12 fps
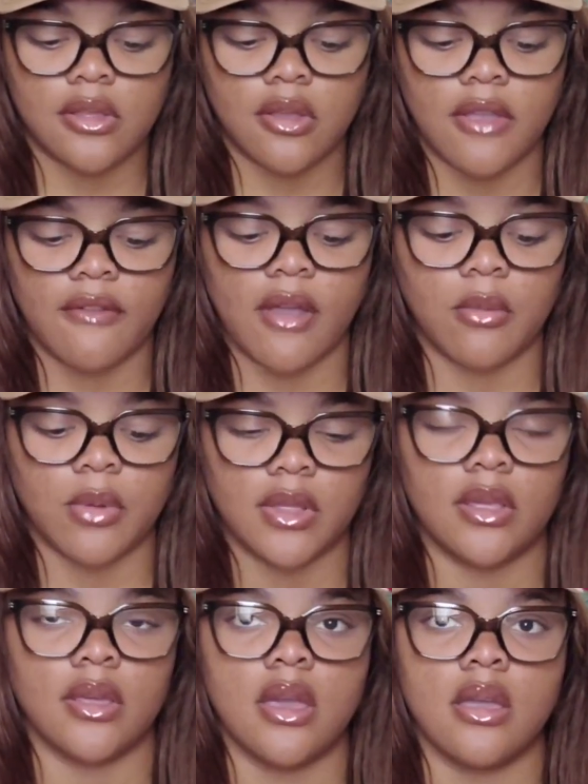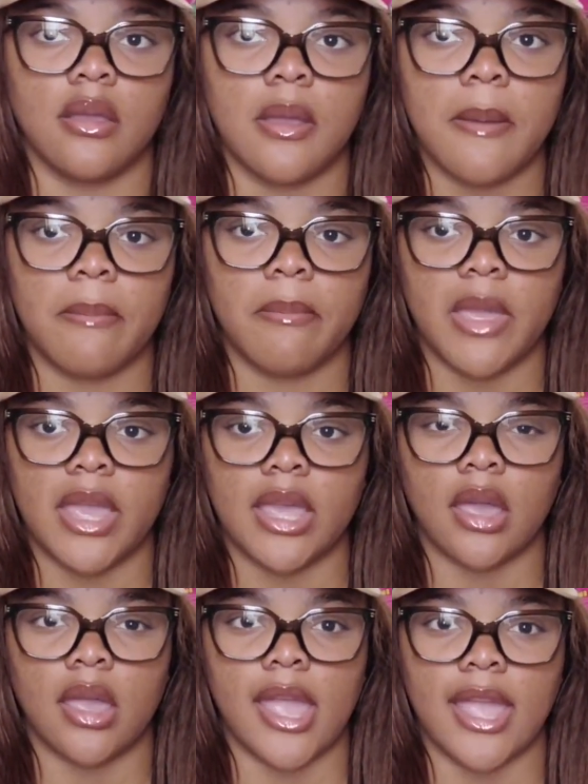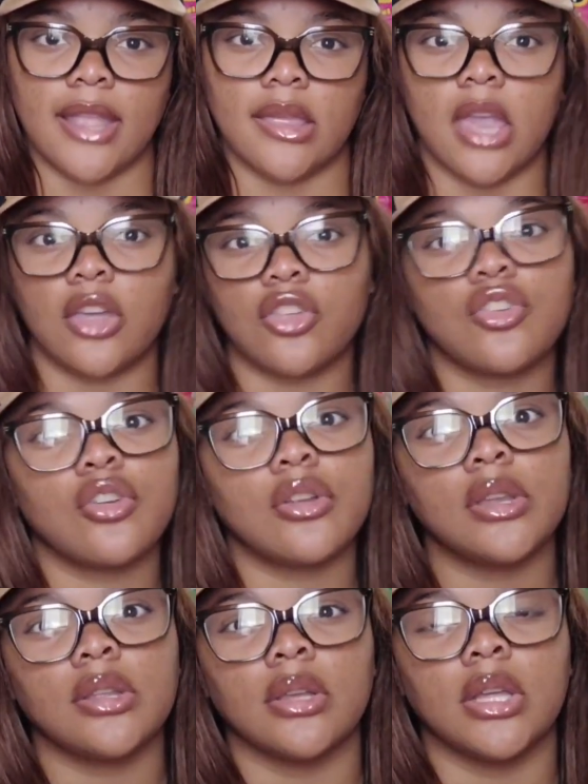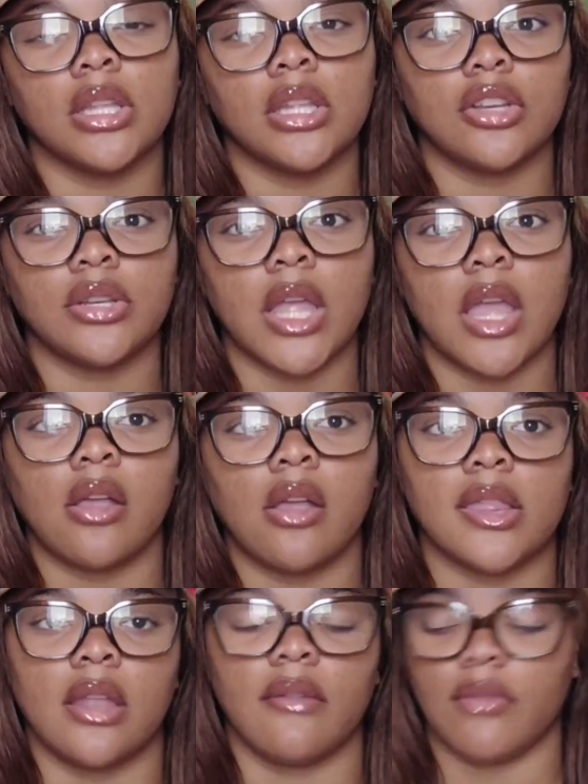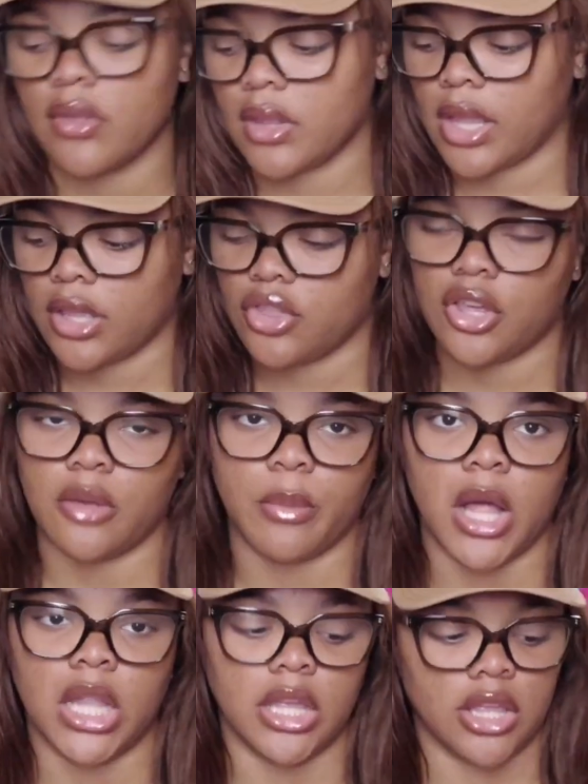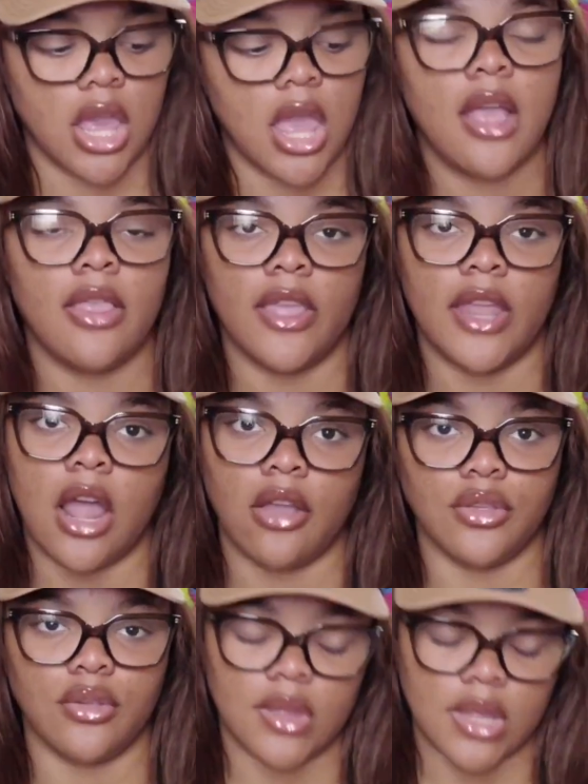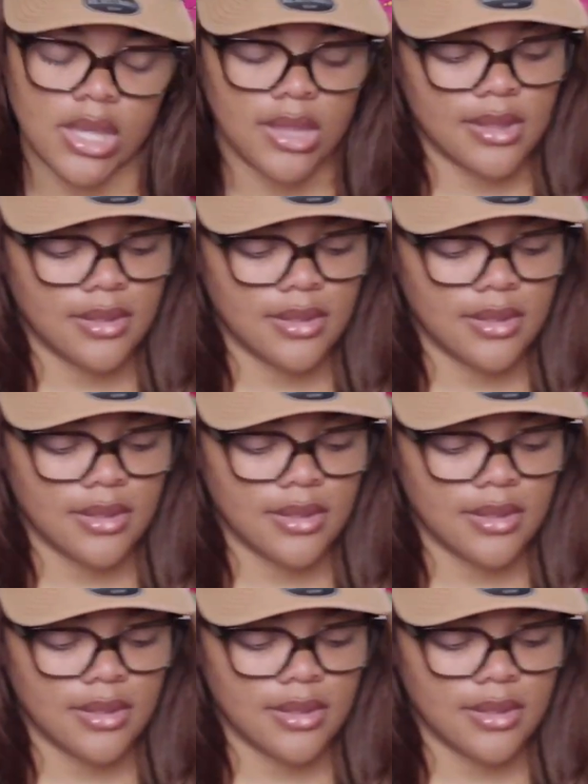So if I want to make a textured glitter now instead of using like a gel polish, then I'll use these.